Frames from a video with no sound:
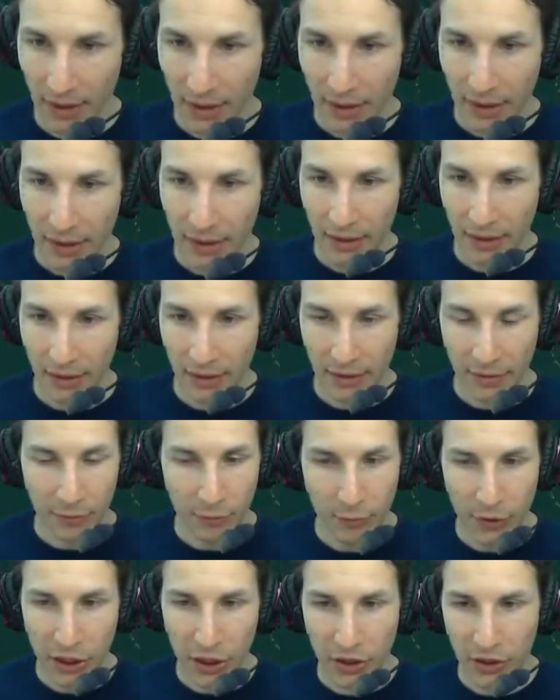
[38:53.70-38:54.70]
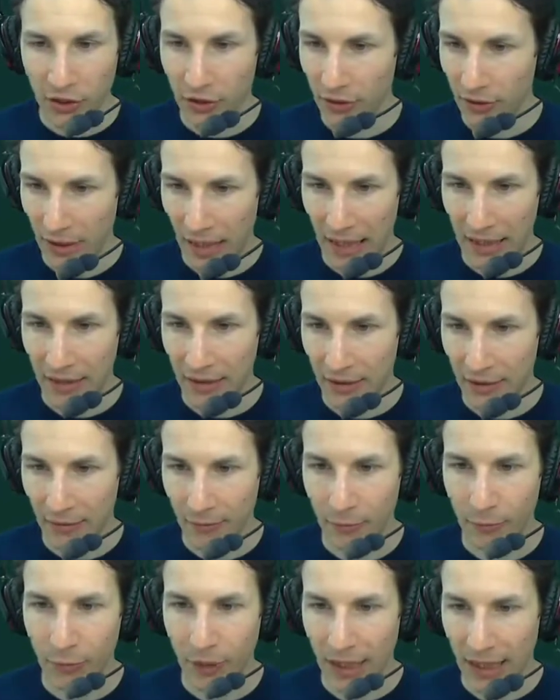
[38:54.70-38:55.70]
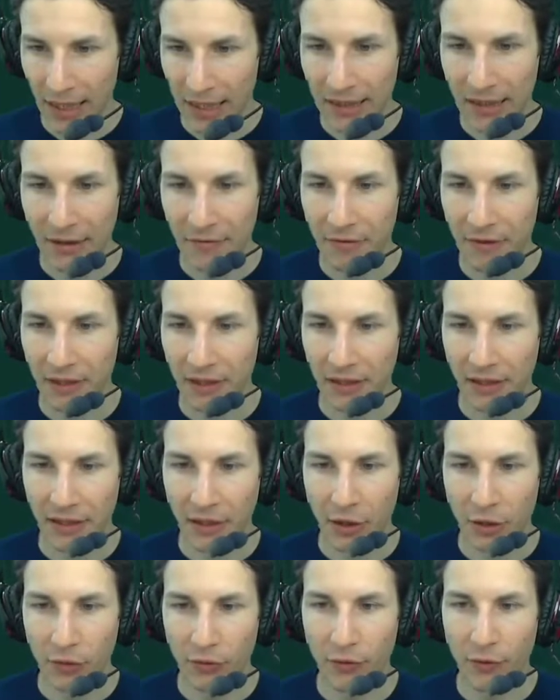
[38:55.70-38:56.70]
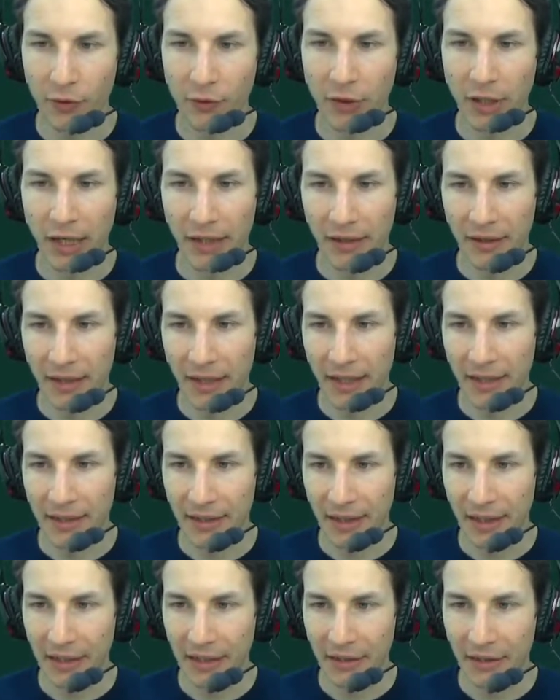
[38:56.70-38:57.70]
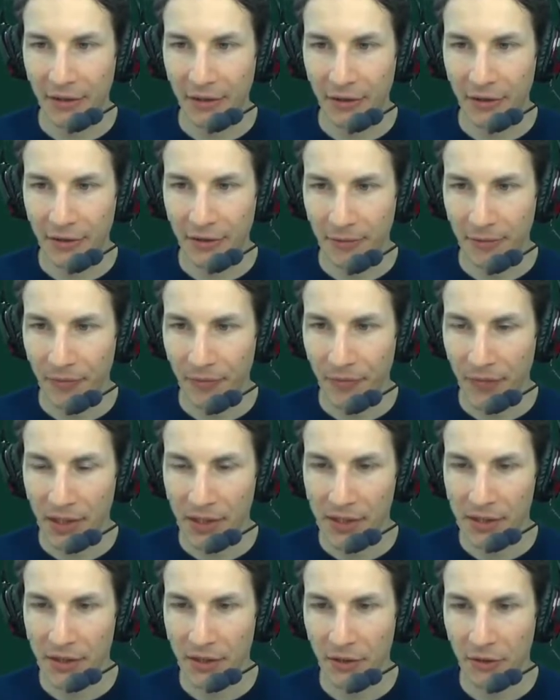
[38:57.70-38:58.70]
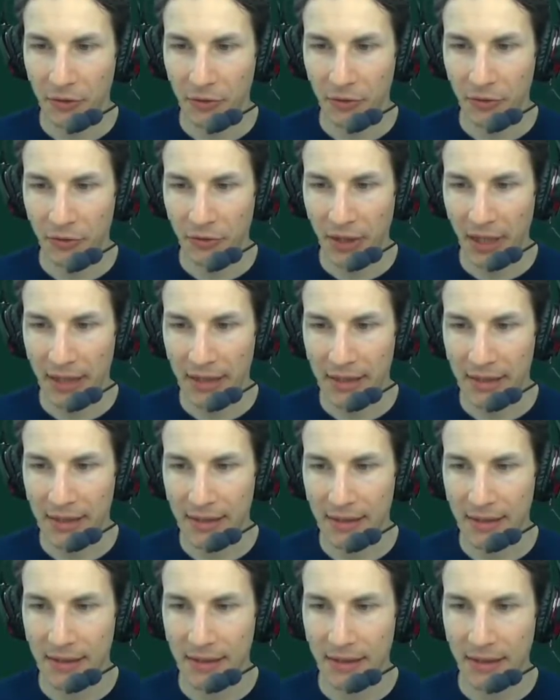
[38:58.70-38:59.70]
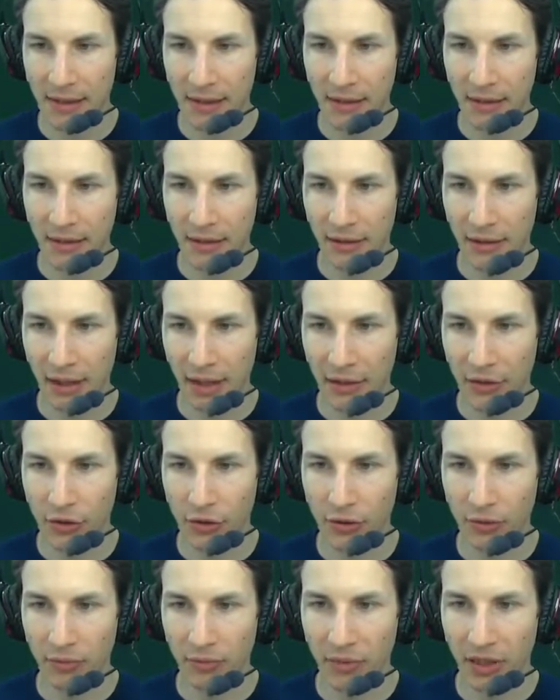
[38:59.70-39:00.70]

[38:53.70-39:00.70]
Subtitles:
and we can definitely override that later on. So that's that shouldn't be a